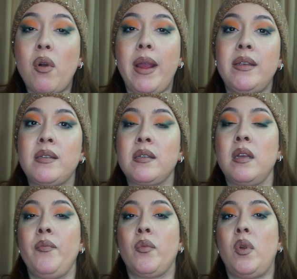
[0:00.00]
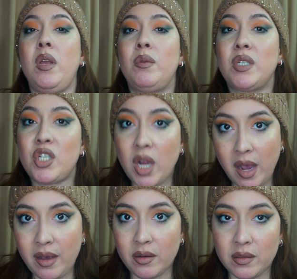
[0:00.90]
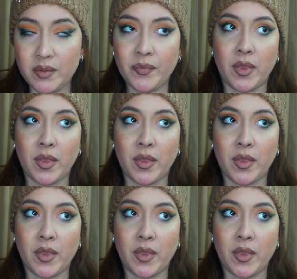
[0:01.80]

Rice, when he was a child,